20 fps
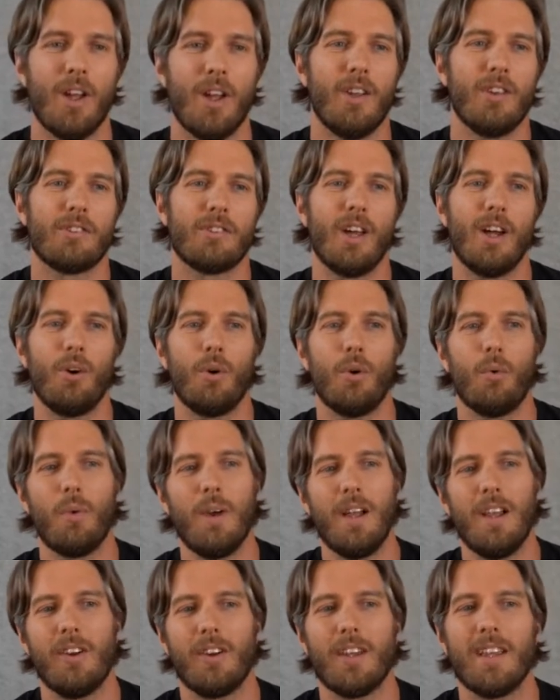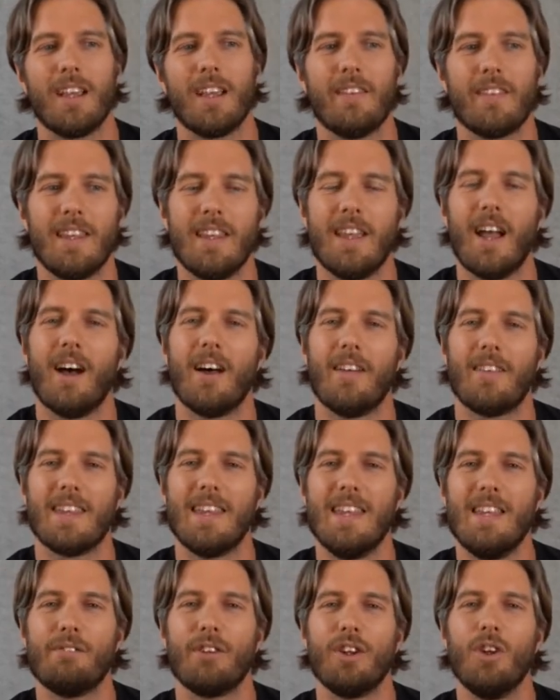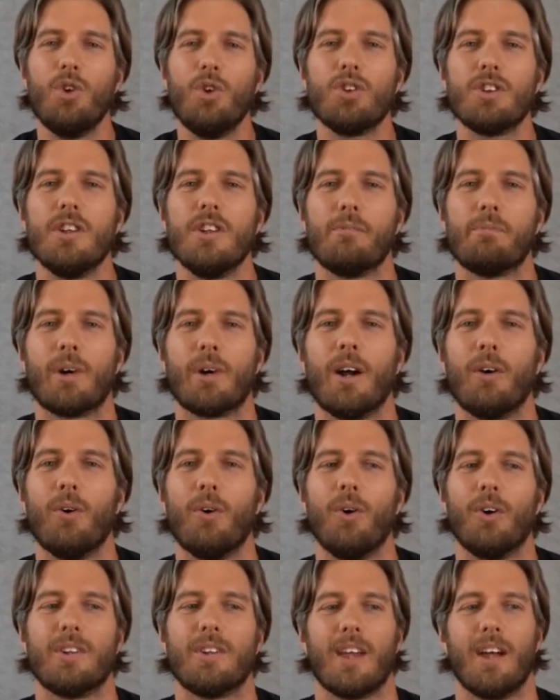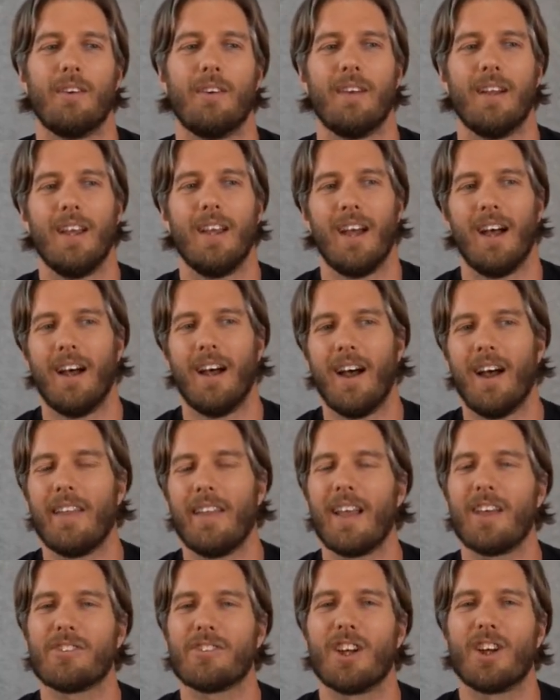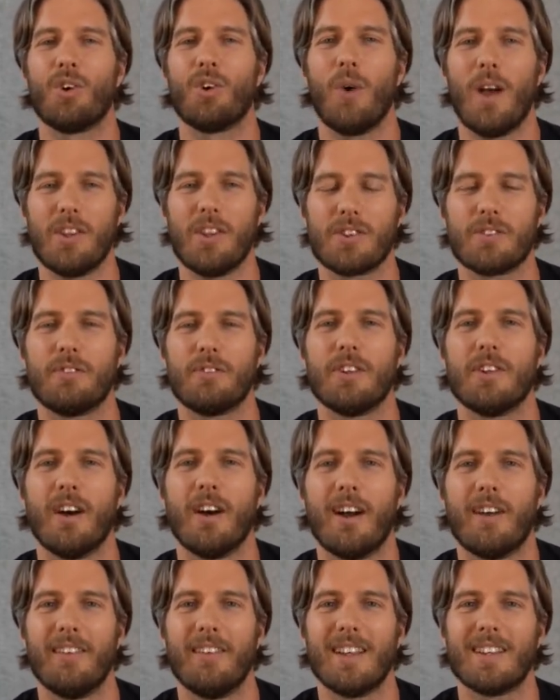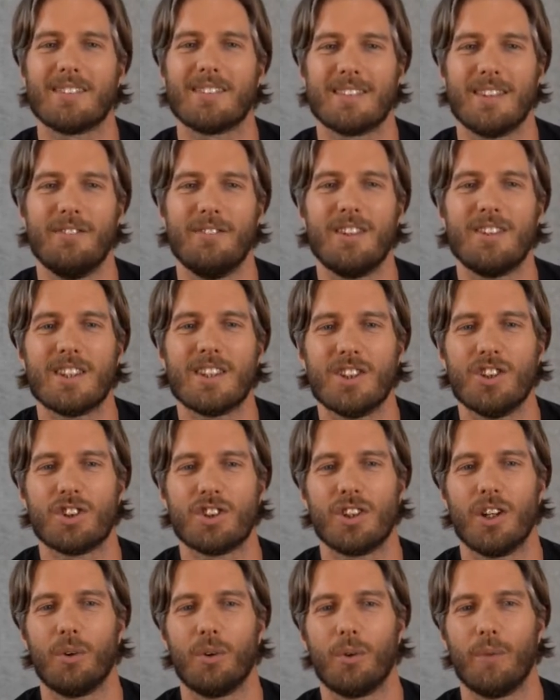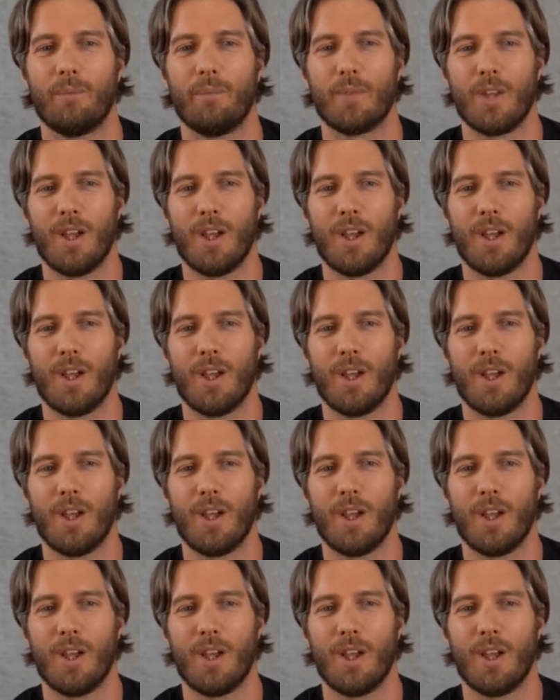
So we're looking at the evolution of pro audio. And that's a quest for directivity control.